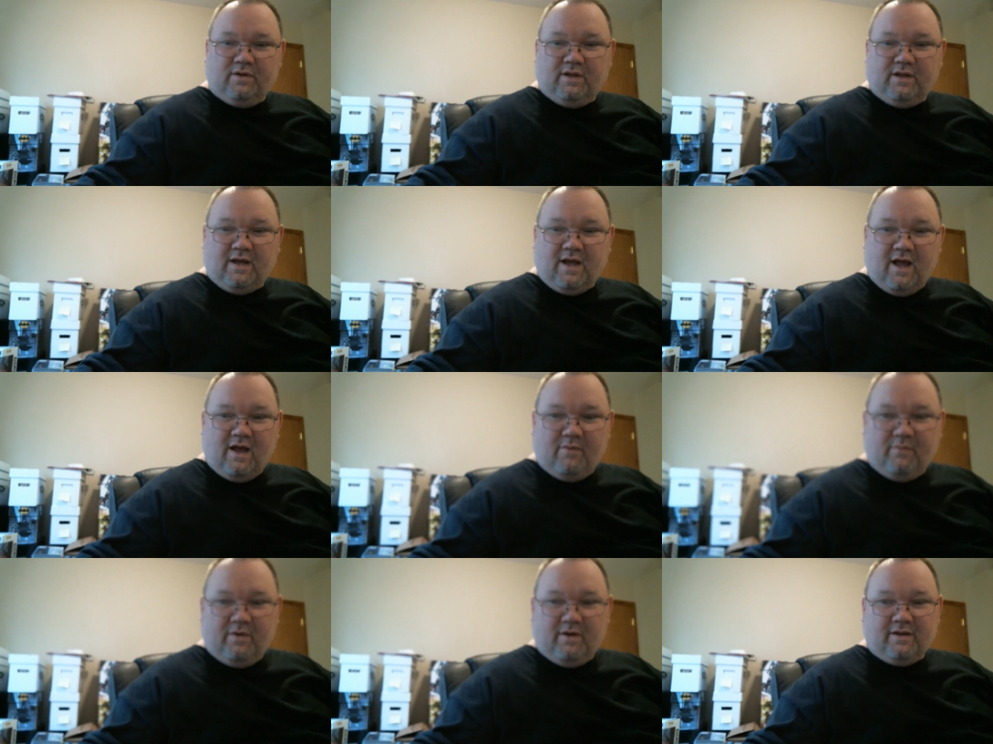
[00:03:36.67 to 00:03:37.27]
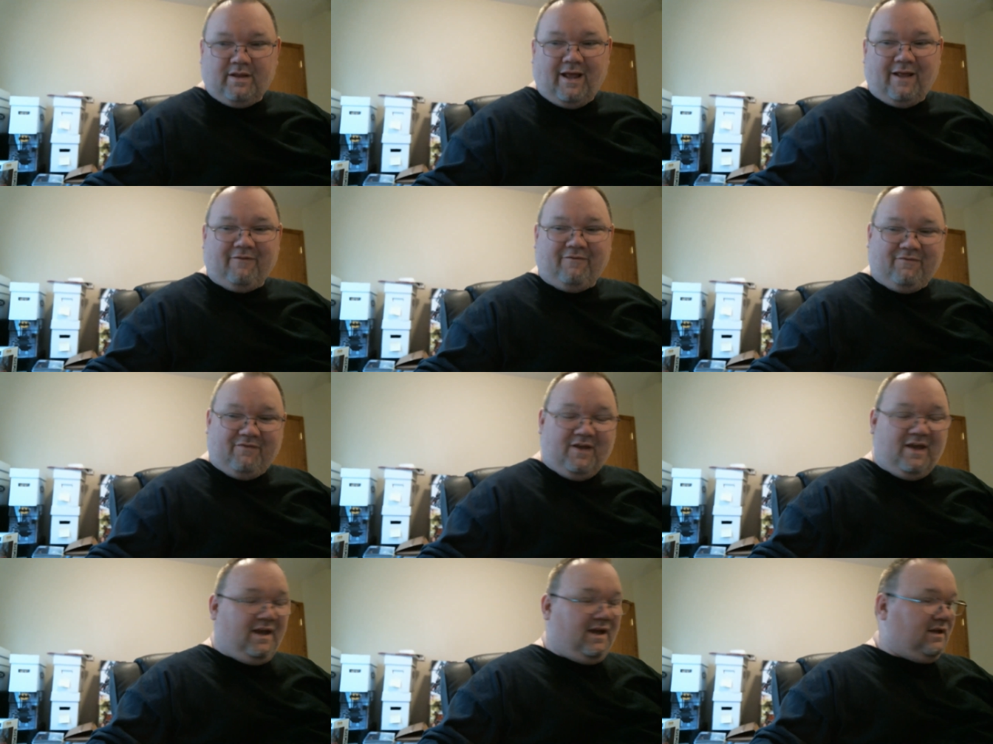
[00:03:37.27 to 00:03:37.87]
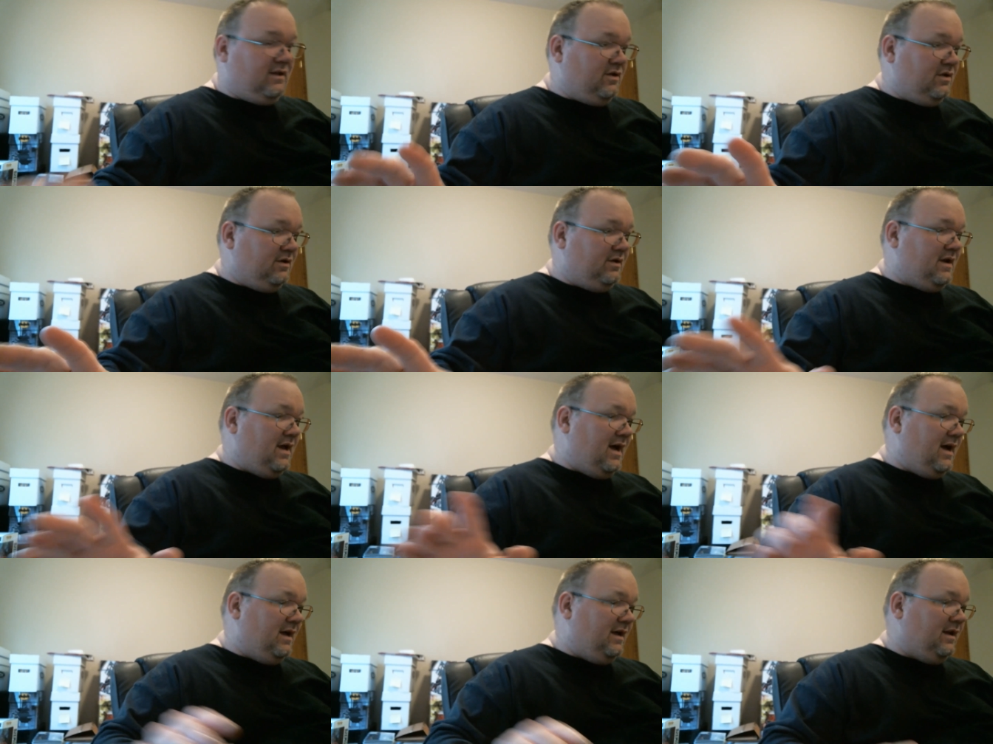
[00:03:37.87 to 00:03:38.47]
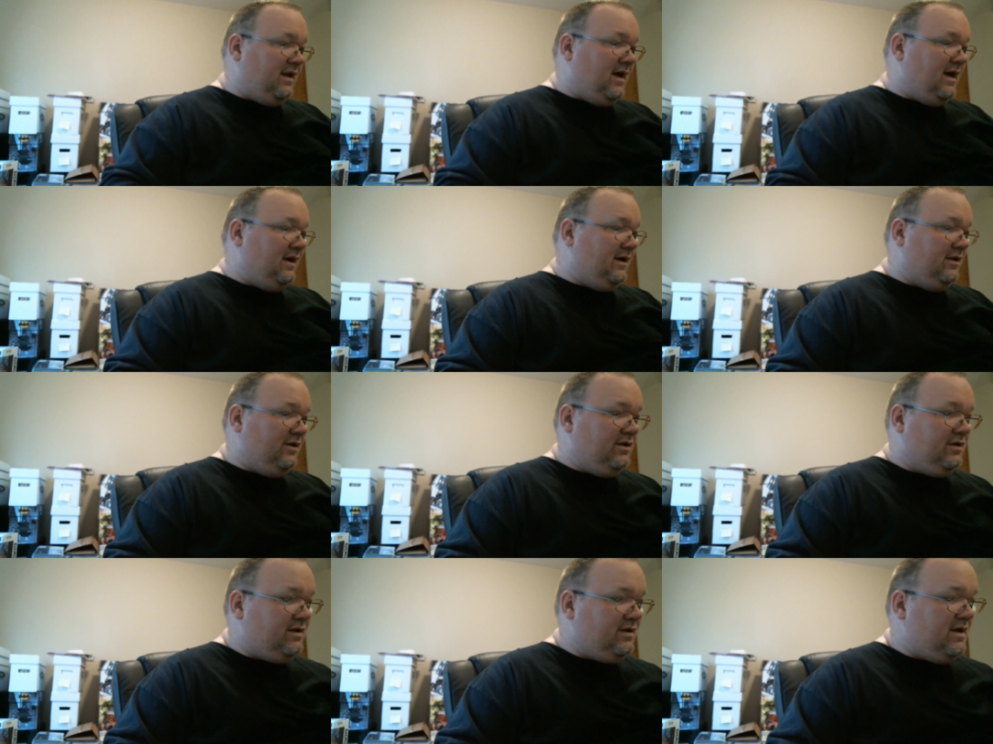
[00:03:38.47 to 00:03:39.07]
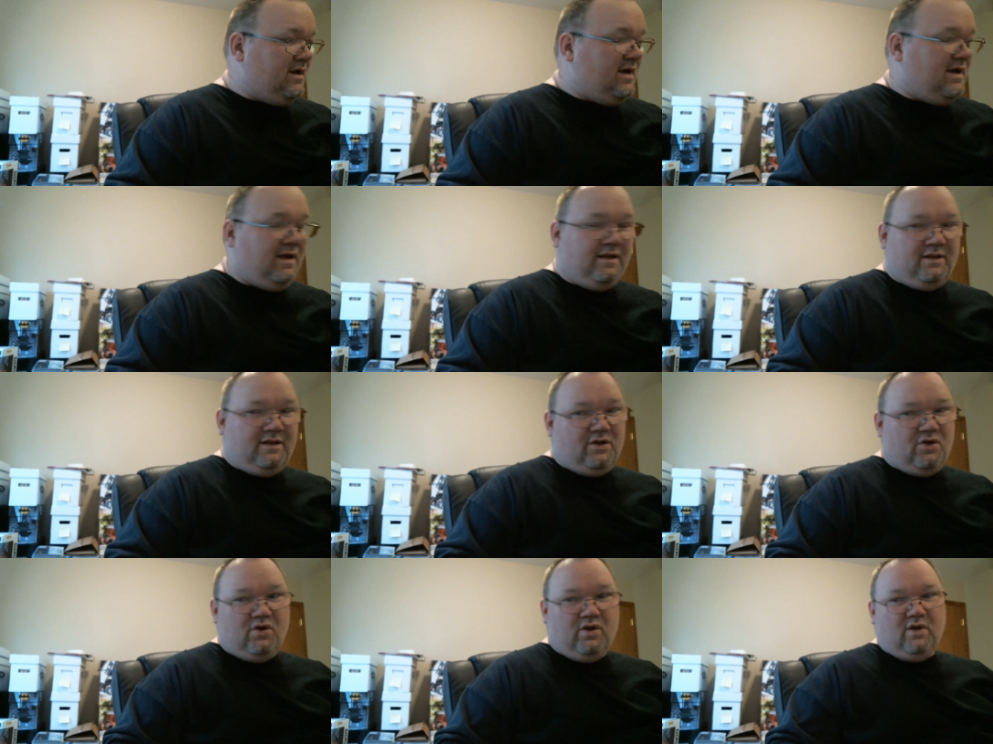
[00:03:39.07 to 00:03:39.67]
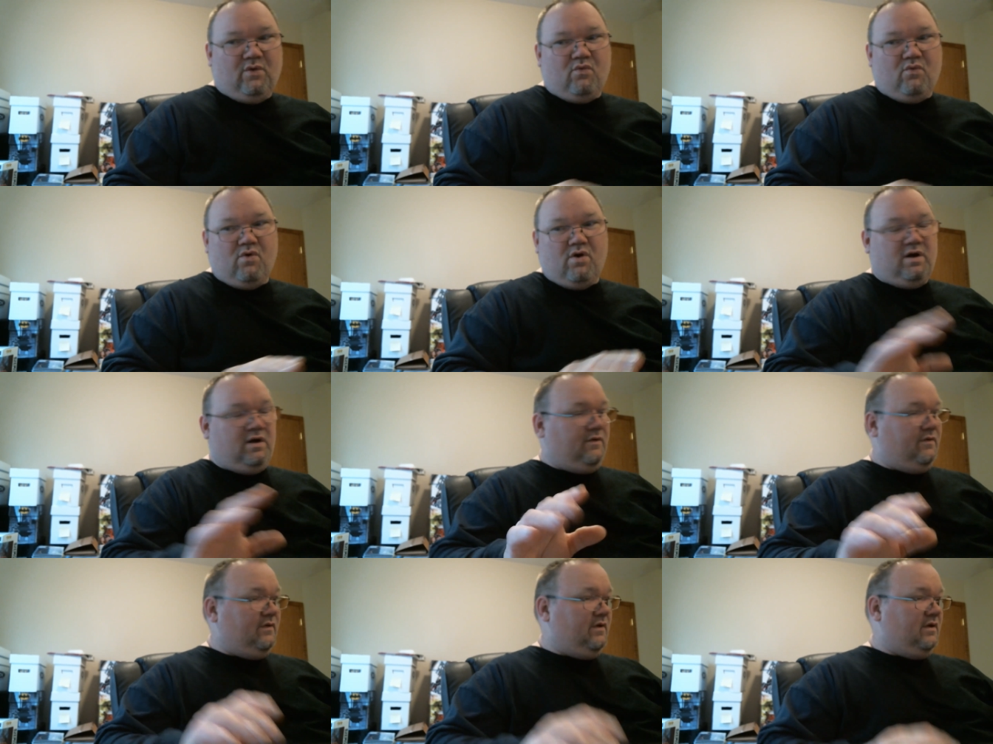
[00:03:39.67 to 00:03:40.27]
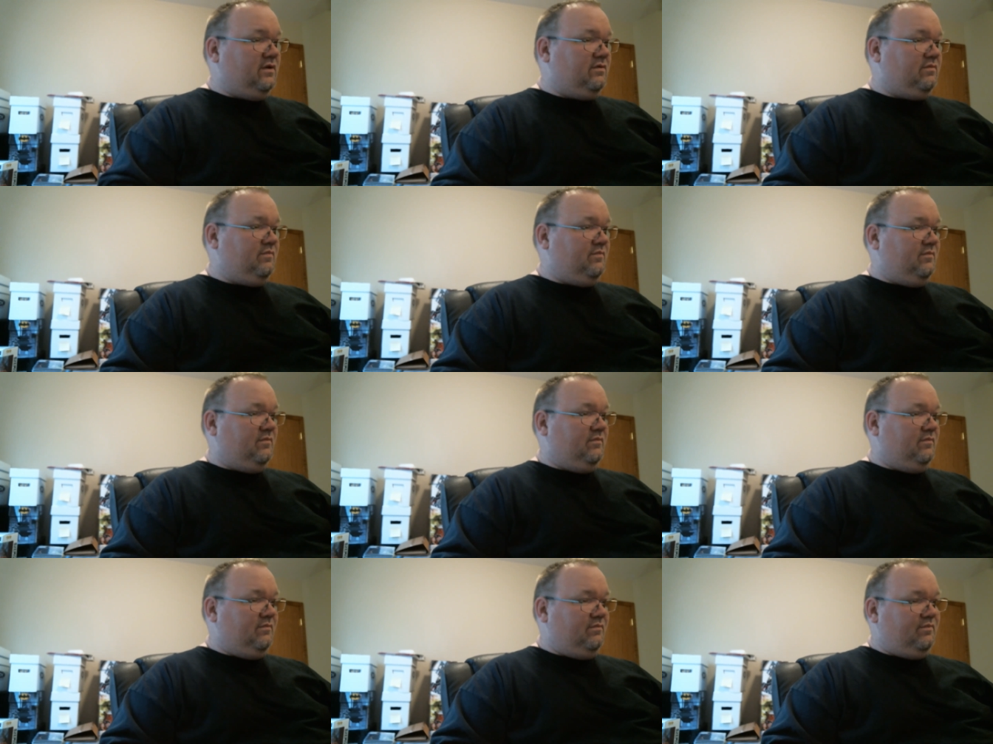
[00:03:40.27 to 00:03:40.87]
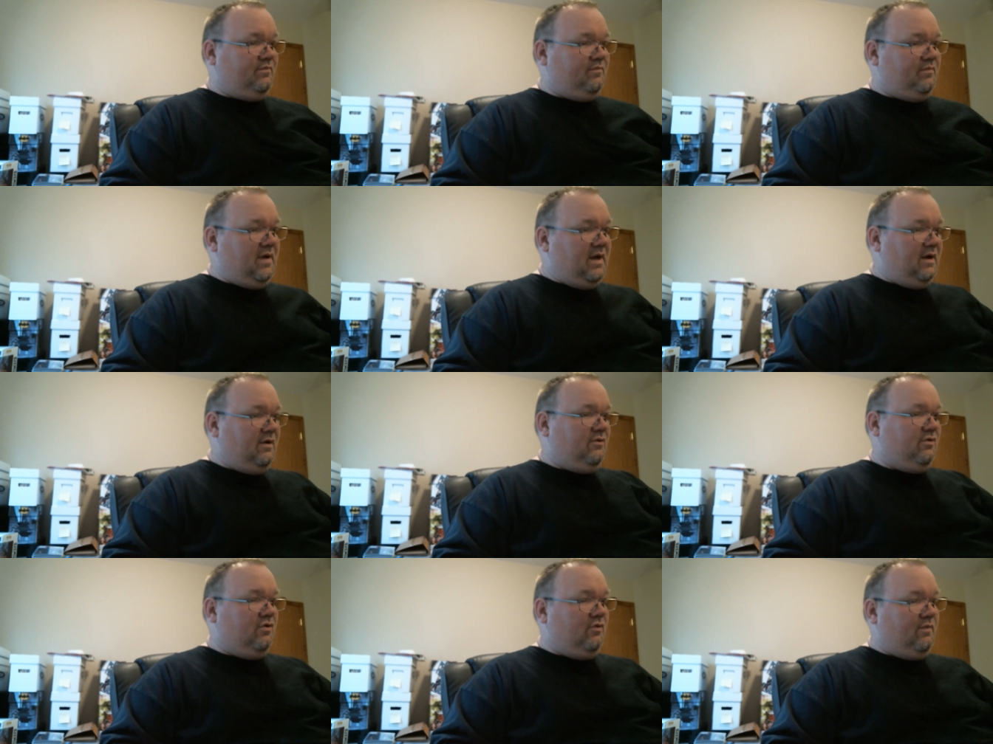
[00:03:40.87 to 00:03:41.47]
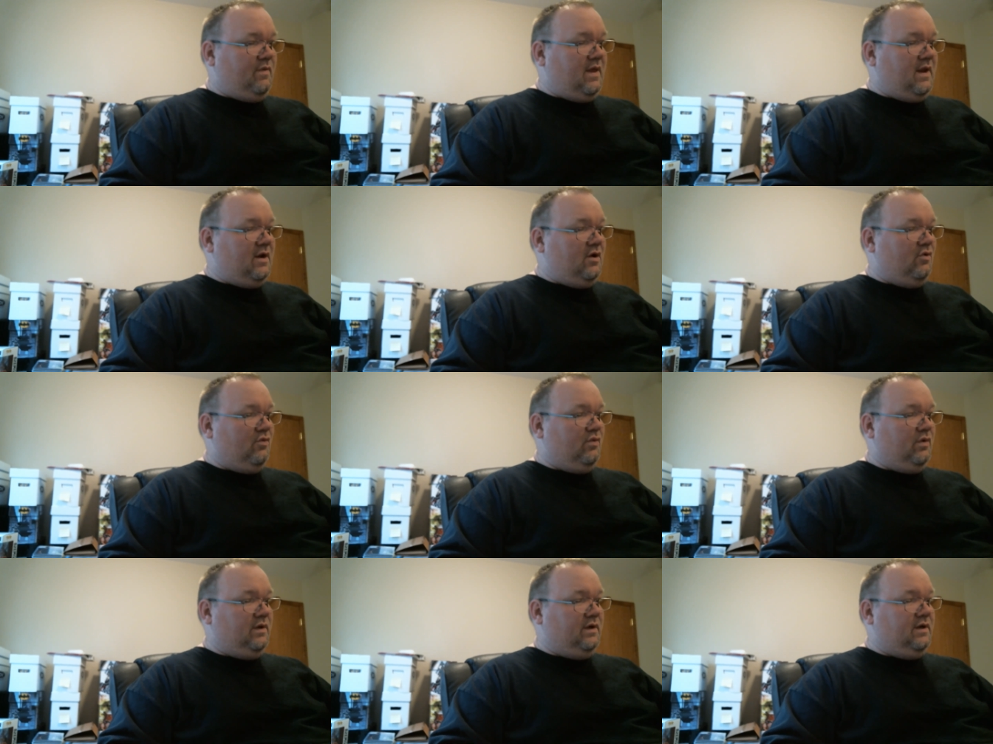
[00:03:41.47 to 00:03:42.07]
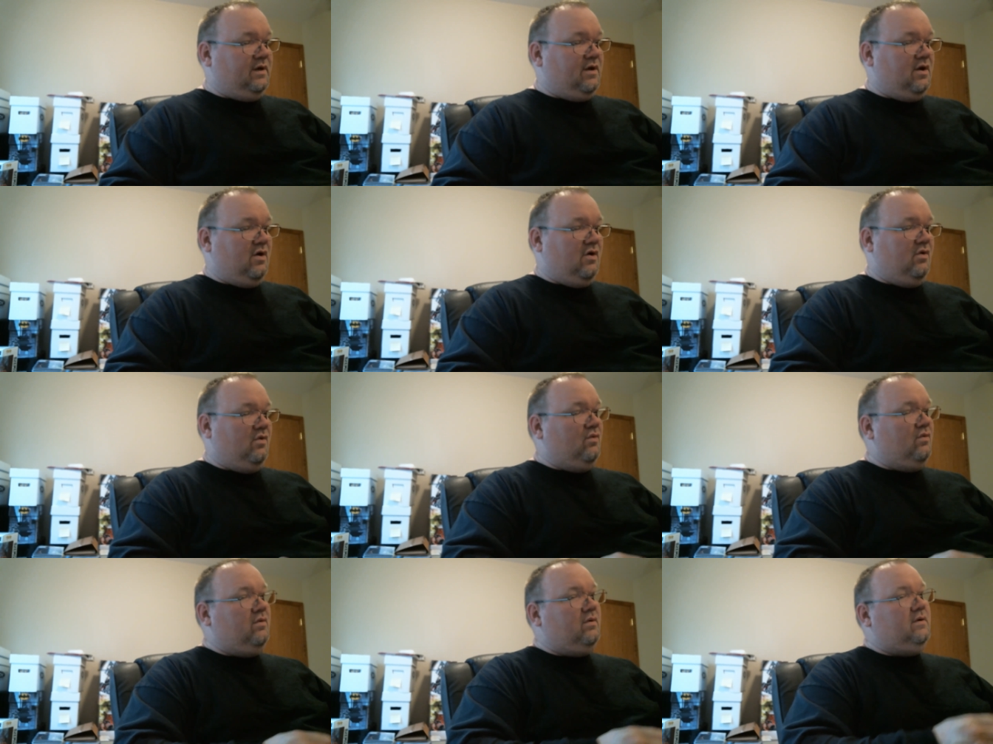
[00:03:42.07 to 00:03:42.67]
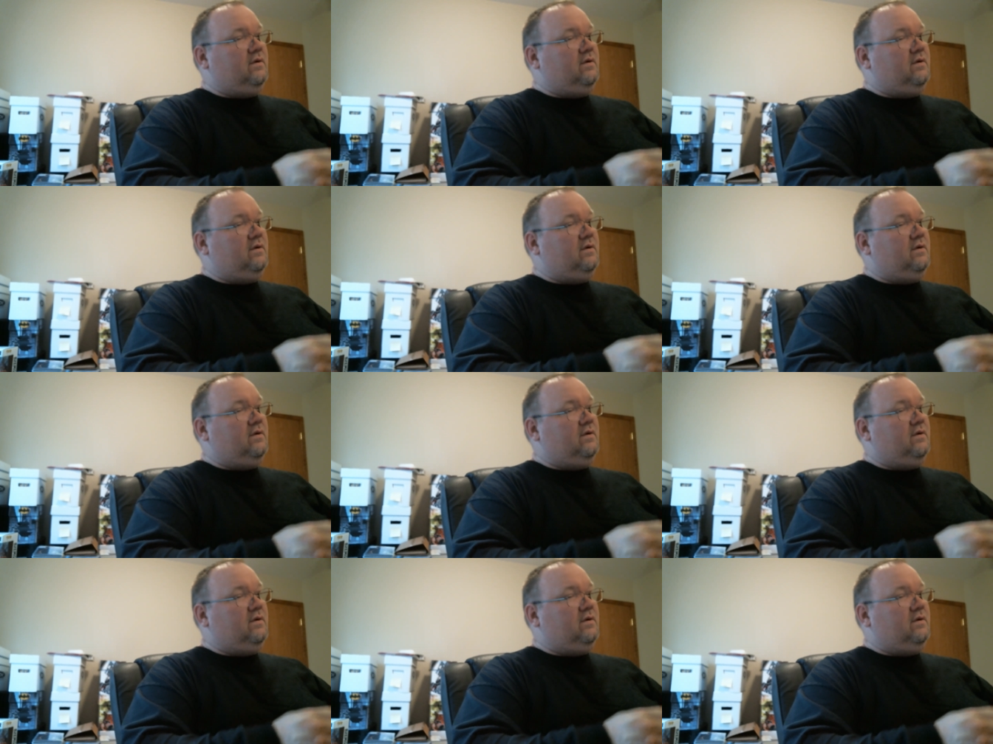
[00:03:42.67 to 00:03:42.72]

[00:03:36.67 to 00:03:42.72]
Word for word: the comments. I think it's a Lila's. It's the only one of this big group that I don't really know.